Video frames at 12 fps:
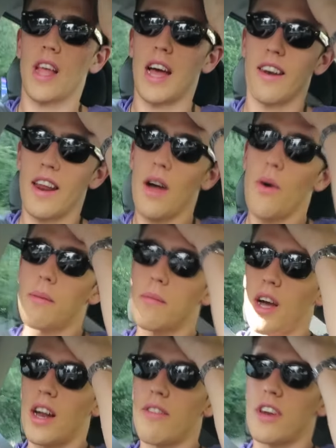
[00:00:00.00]
And now I'm
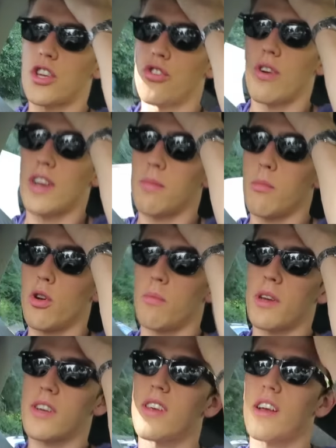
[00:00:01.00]
kind of in a stress
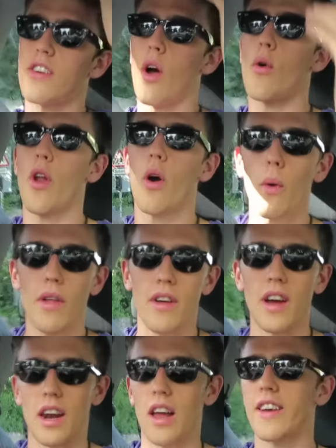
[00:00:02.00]
mood because I don't know
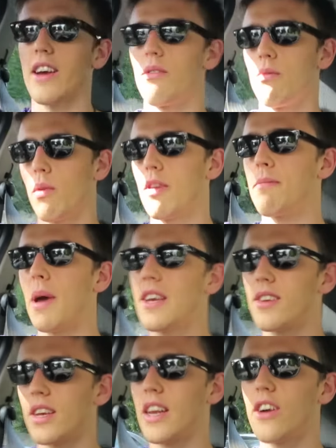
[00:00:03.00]
whether, like, we've
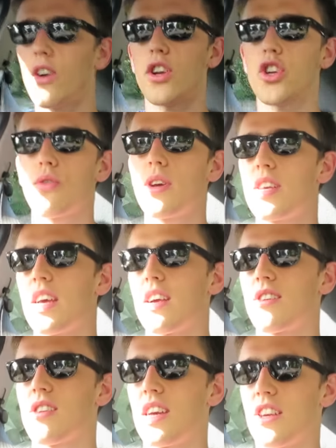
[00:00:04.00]
basically got to treat it
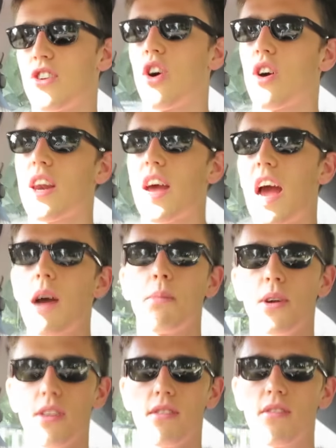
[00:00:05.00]
as it's not going to
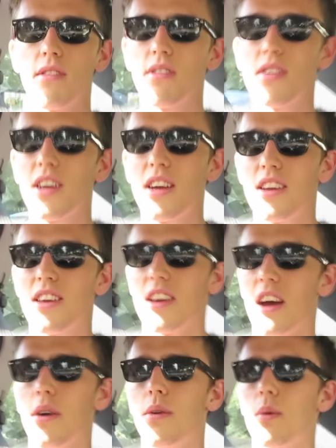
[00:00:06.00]
happen, you know?